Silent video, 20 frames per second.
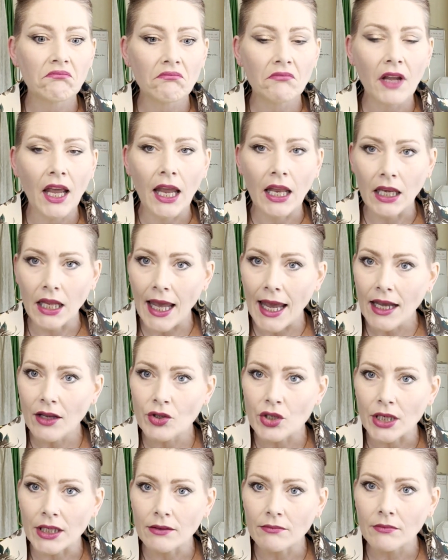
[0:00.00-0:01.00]

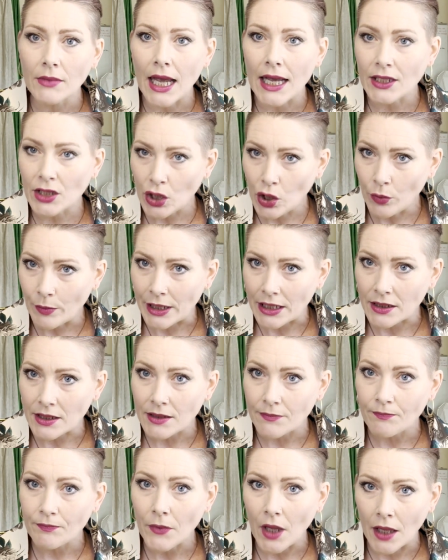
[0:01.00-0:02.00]
engage in as
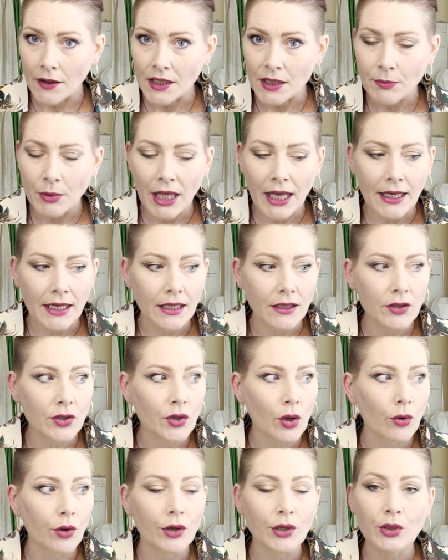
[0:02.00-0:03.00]
humans on this planet.
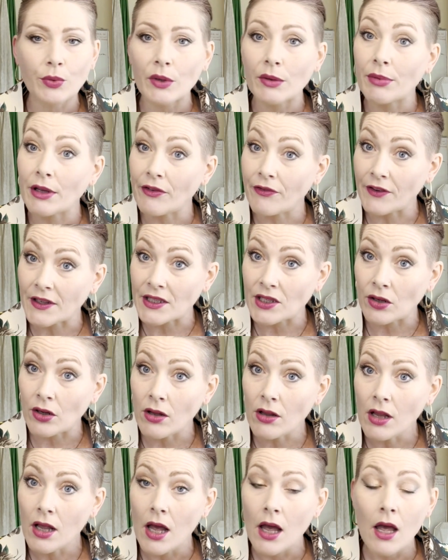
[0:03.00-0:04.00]
So those would be
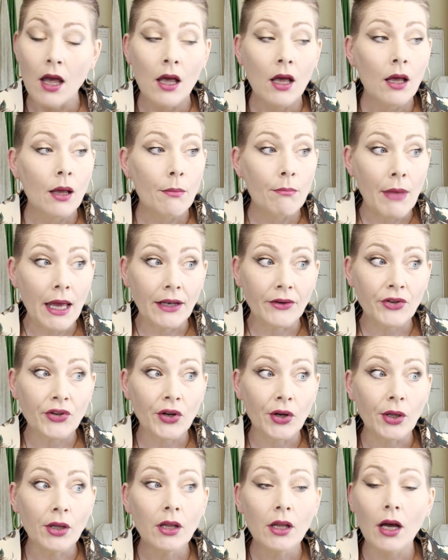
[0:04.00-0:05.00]
physical,
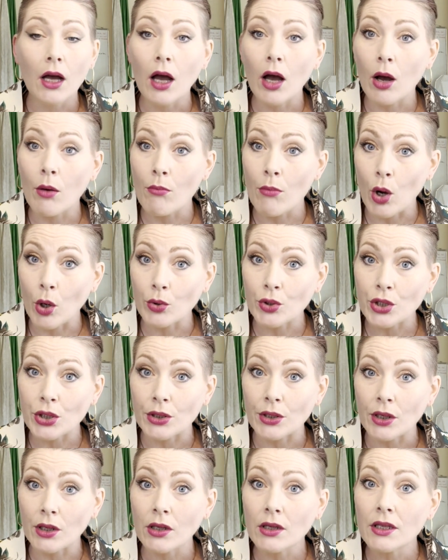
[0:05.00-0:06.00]
mental,
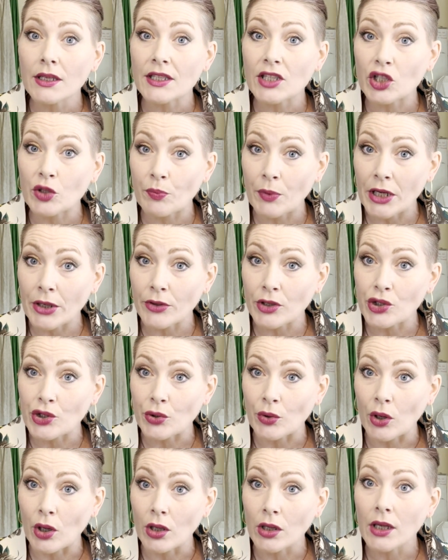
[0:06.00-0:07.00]
emotional,
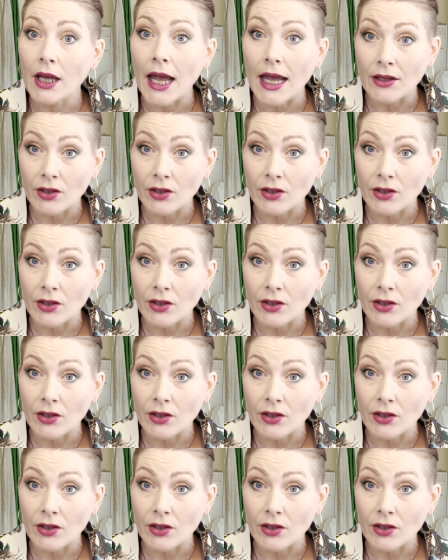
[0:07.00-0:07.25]
spiritual, and